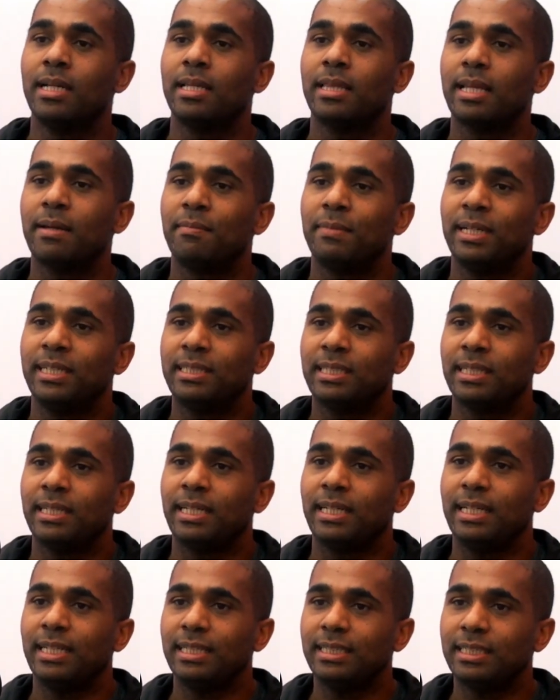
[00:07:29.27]
that makes it
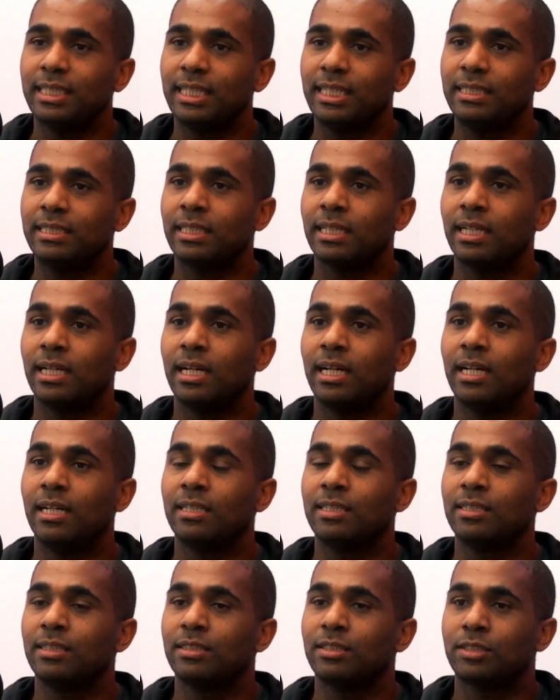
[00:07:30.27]
easy
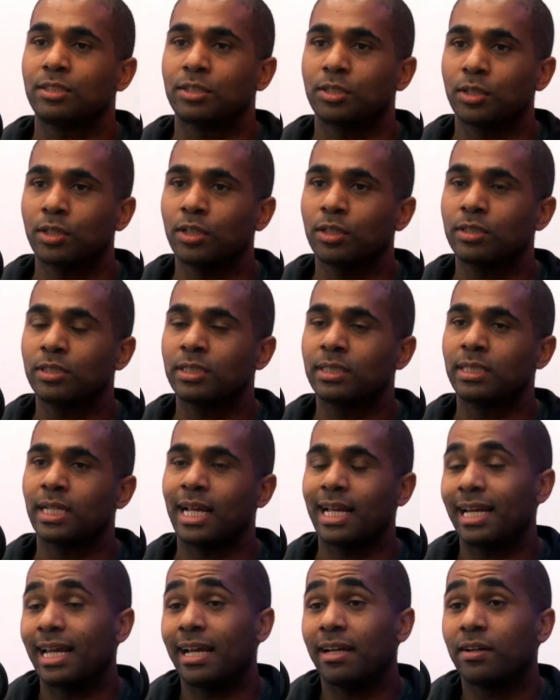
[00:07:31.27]
to search
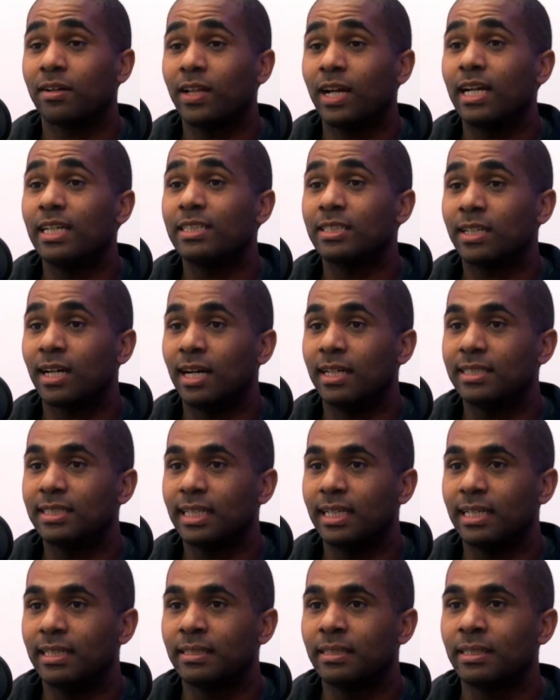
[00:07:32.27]
and analyze
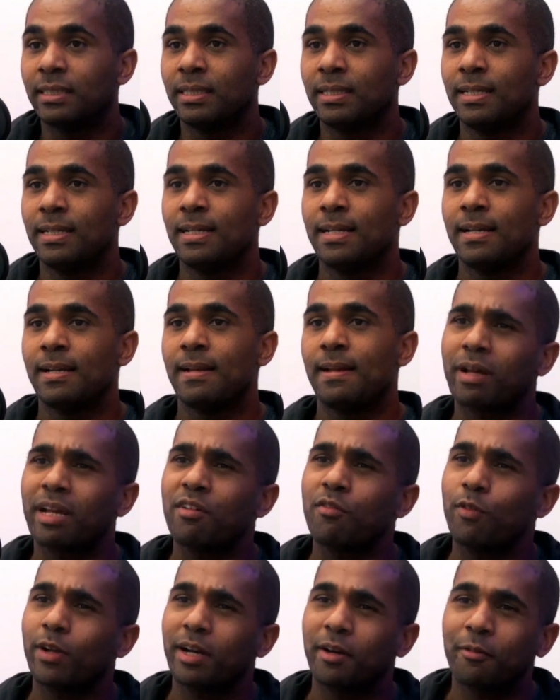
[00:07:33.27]
content. Mm-hmm. Kind
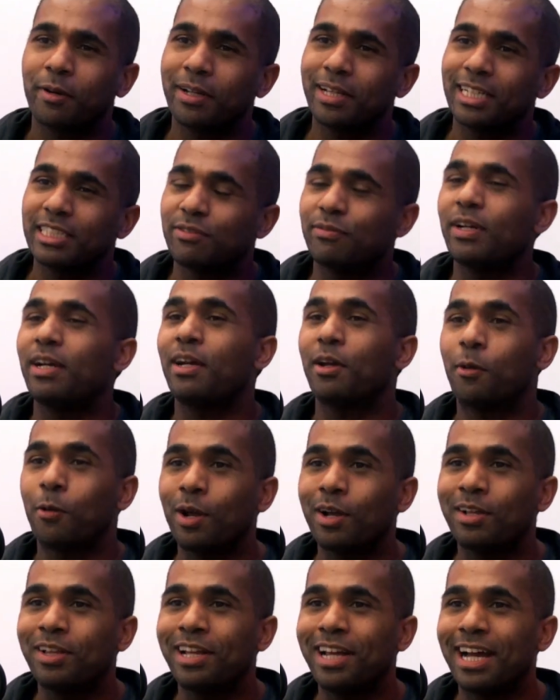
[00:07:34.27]
of what I realized very
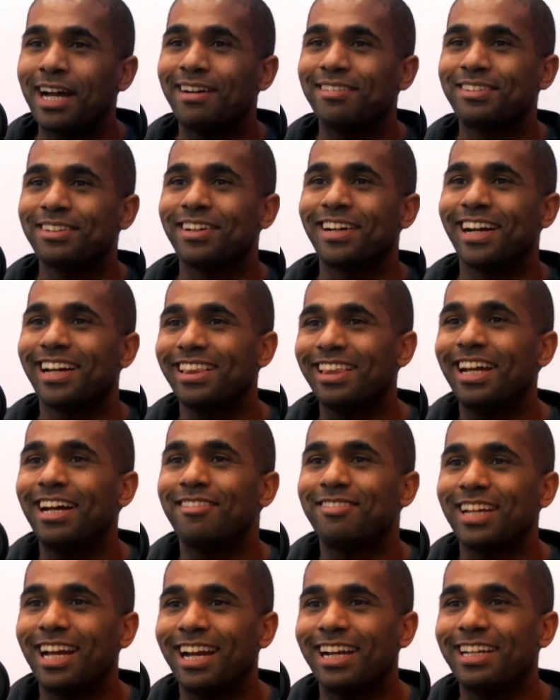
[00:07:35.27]
quickly after I
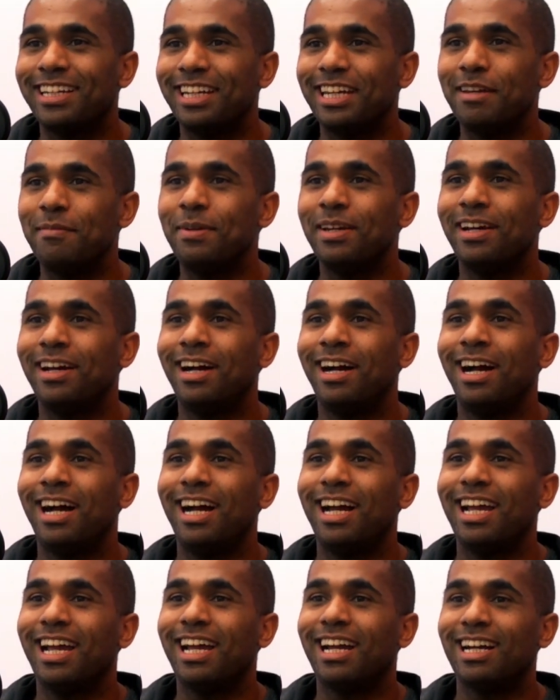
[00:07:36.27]
left
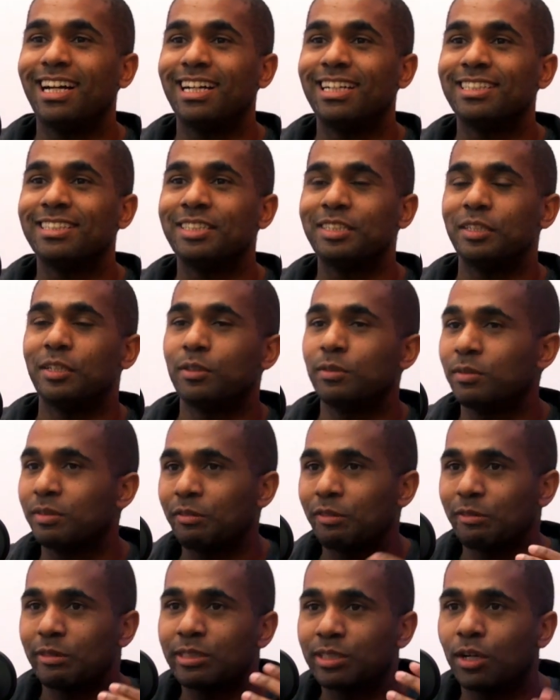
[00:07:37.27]
academia and, you know,
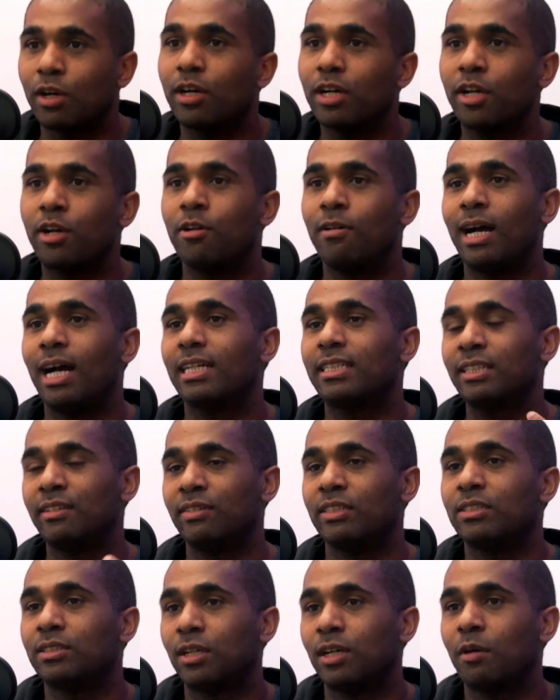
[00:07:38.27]
started Coactive
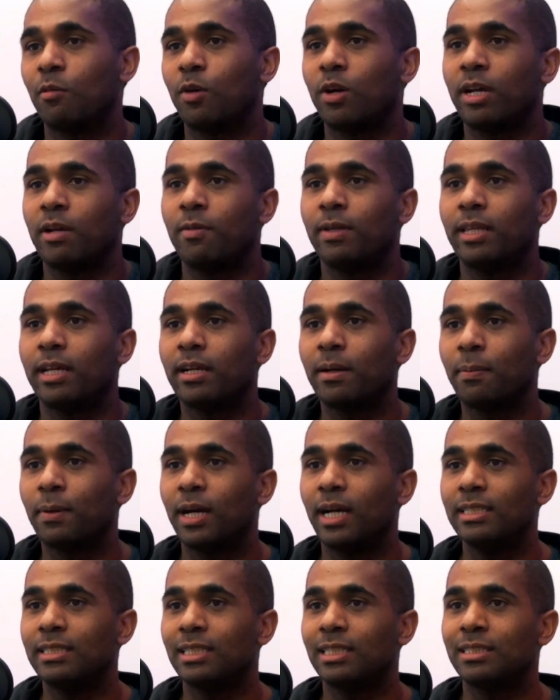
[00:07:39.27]
and started working with
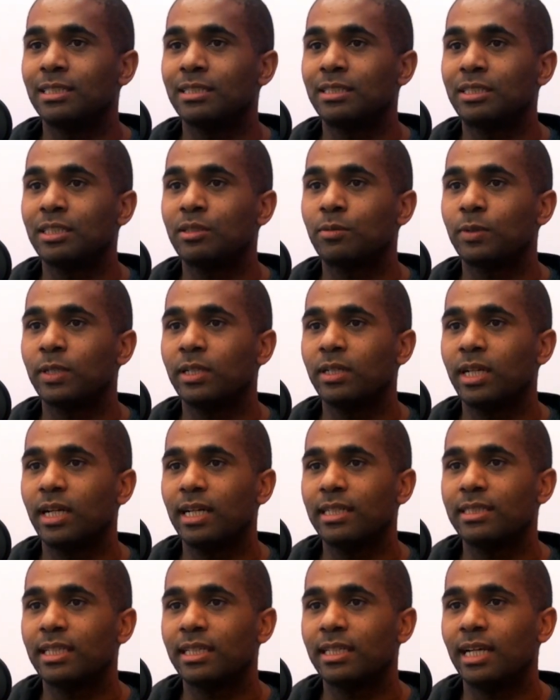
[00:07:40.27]
enterprises is just
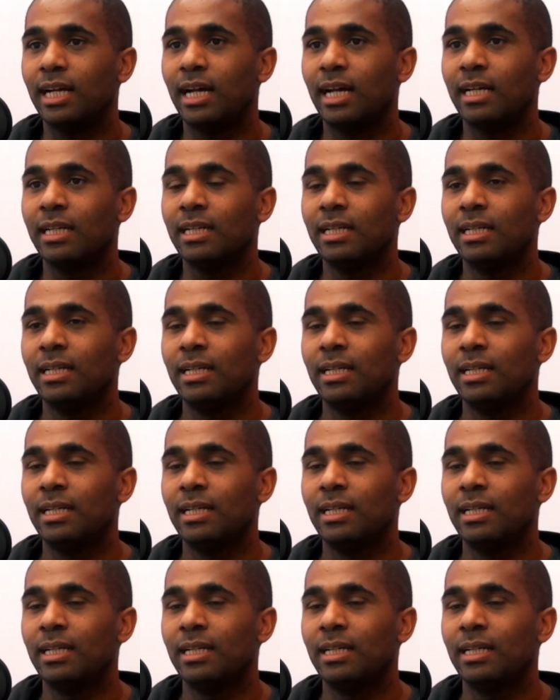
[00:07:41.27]
realizing that